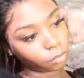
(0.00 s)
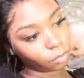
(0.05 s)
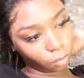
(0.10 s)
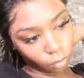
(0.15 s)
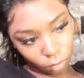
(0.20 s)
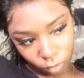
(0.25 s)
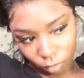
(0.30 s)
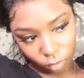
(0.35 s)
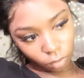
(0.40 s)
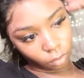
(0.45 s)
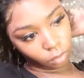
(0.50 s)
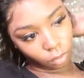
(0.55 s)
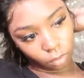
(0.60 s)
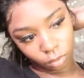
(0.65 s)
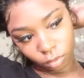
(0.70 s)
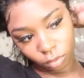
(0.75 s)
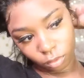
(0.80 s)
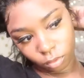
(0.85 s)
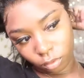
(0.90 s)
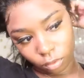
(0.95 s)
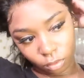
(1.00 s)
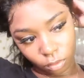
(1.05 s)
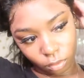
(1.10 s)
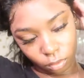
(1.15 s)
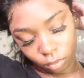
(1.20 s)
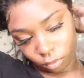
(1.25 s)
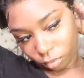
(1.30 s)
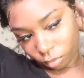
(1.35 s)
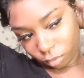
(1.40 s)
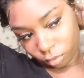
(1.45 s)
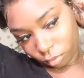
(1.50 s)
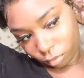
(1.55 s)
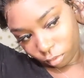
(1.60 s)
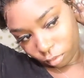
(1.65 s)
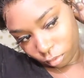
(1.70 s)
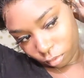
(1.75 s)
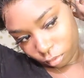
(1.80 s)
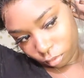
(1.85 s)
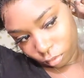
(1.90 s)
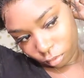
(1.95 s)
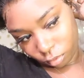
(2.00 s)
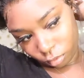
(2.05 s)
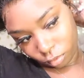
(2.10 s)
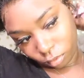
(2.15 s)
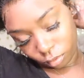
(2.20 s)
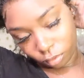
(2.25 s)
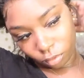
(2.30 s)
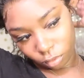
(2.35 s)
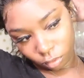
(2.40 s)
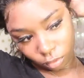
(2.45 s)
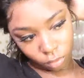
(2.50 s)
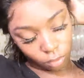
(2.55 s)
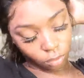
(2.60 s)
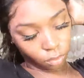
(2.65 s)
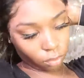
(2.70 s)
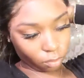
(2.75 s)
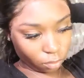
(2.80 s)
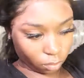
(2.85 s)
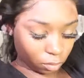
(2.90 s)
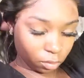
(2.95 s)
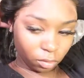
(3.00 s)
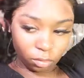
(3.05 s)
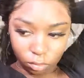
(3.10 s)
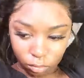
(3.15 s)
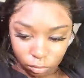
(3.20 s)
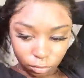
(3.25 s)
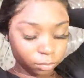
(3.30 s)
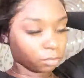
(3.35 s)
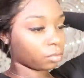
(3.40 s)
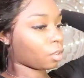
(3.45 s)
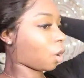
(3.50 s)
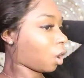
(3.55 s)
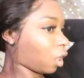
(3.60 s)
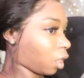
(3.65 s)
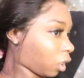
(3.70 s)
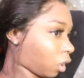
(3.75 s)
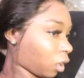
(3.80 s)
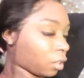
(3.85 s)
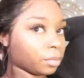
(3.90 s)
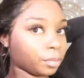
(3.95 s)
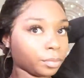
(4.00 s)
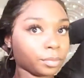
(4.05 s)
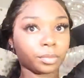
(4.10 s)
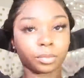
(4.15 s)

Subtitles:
bleached it onto the hair. Everything is still pretty a-okay in my opinion.